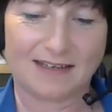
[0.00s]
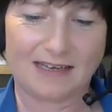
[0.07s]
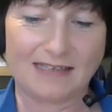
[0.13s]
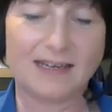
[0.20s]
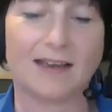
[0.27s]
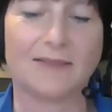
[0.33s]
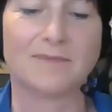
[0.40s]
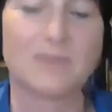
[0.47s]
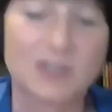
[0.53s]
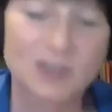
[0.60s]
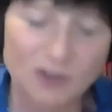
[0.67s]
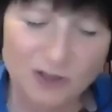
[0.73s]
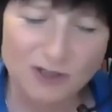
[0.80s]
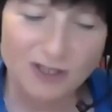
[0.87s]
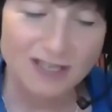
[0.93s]
Yeah, so
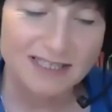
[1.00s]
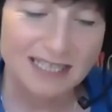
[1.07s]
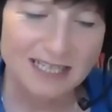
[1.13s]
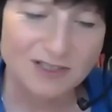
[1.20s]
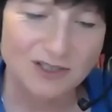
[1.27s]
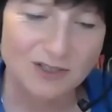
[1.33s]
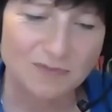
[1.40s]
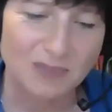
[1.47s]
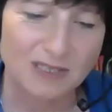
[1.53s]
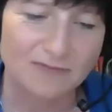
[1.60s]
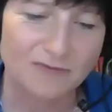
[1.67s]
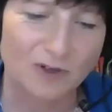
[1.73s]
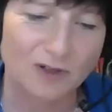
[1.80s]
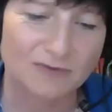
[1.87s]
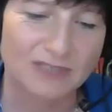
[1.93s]
you had said you'd been
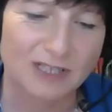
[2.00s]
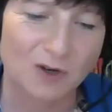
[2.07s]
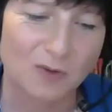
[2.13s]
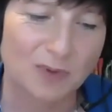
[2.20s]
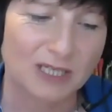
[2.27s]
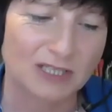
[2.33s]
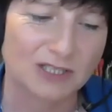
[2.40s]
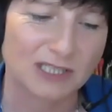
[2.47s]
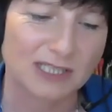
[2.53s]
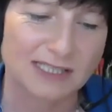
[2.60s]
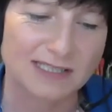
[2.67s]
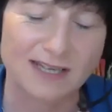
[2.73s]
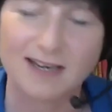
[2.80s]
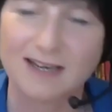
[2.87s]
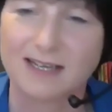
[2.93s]
involved in Operation
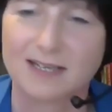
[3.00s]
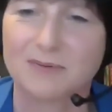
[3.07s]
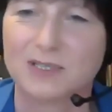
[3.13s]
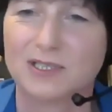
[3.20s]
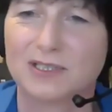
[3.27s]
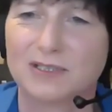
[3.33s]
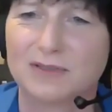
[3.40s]
Stack, which is